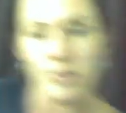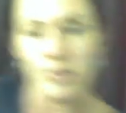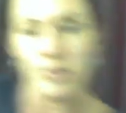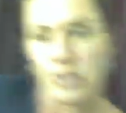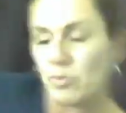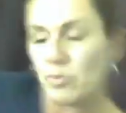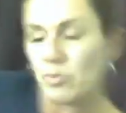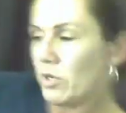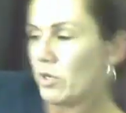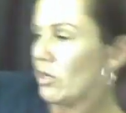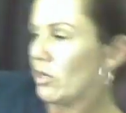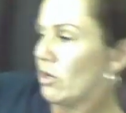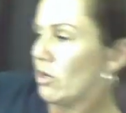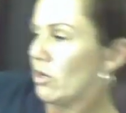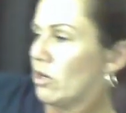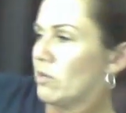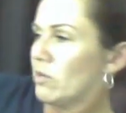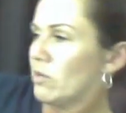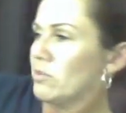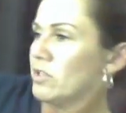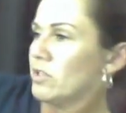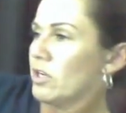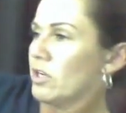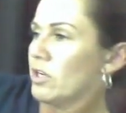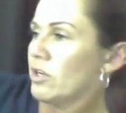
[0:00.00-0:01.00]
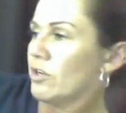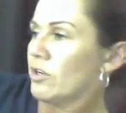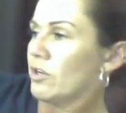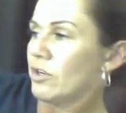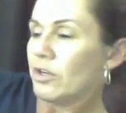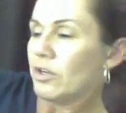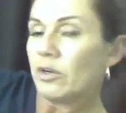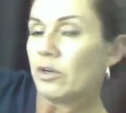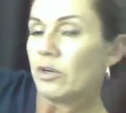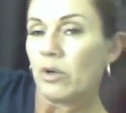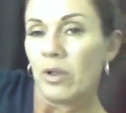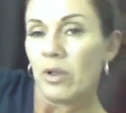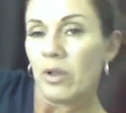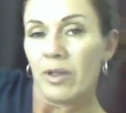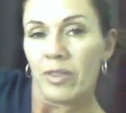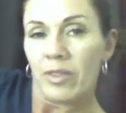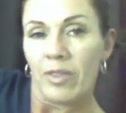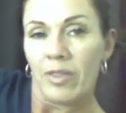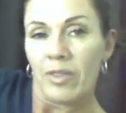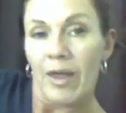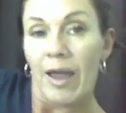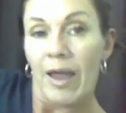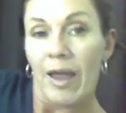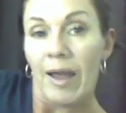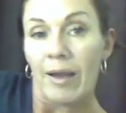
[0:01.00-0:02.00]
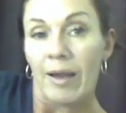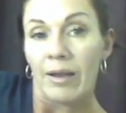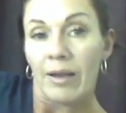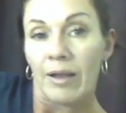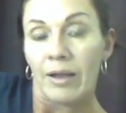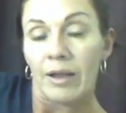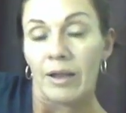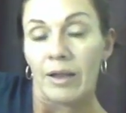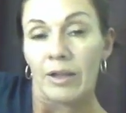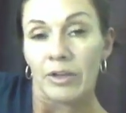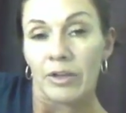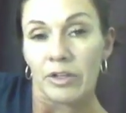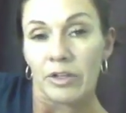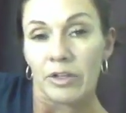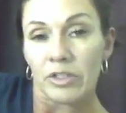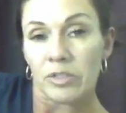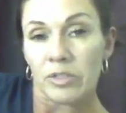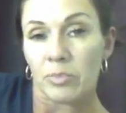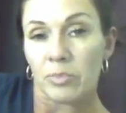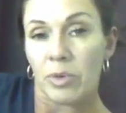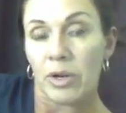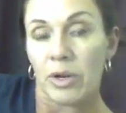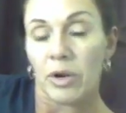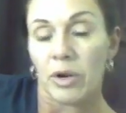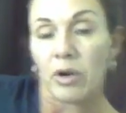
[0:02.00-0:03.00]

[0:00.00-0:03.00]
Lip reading: if you're spraying arms, you can go like that and you can spray